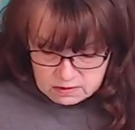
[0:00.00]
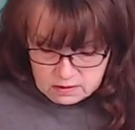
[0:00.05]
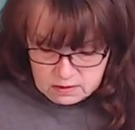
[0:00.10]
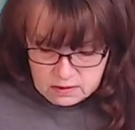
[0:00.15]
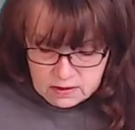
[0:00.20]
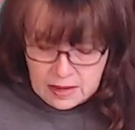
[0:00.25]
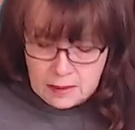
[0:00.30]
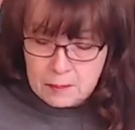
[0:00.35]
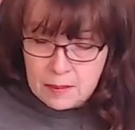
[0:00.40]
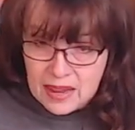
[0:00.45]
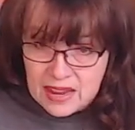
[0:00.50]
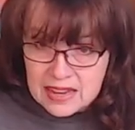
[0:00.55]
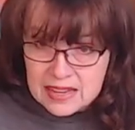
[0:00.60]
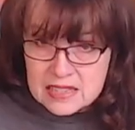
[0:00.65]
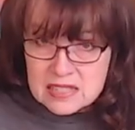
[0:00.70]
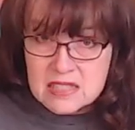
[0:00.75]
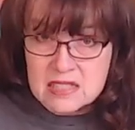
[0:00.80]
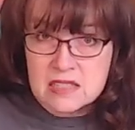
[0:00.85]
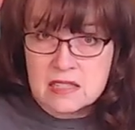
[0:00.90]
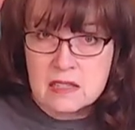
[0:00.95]
that
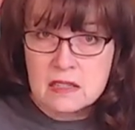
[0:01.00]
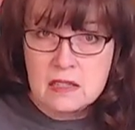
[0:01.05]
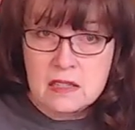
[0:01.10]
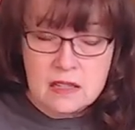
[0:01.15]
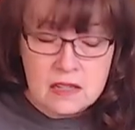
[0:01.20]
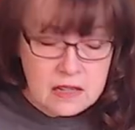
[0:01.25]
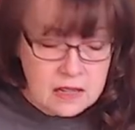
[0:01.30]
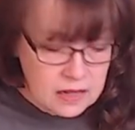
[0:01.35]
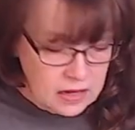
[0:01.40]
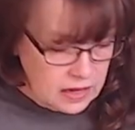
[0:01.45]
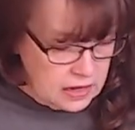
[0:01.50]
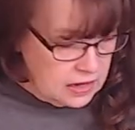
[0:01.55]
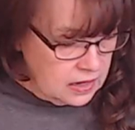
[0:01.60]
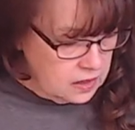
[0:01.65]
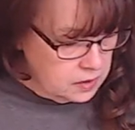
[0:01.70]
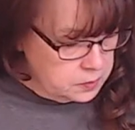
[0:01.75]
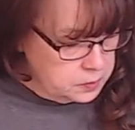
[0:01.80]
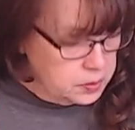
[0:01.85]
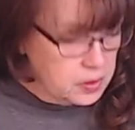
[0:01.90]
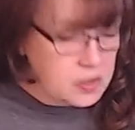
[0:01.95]
paste,
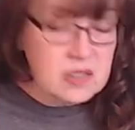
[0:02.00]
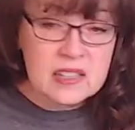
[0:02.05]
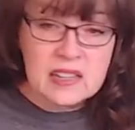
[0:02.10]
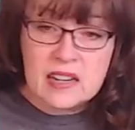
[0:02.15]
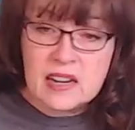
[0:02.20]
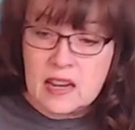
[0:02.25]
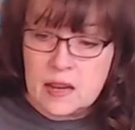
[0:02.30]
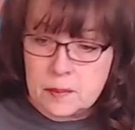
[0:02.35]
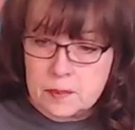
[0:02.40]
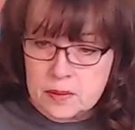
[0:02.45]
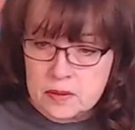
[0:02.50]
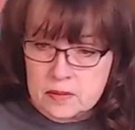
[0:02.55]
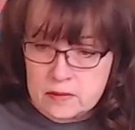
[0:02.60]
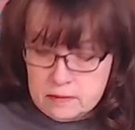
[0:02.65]
and pull it up.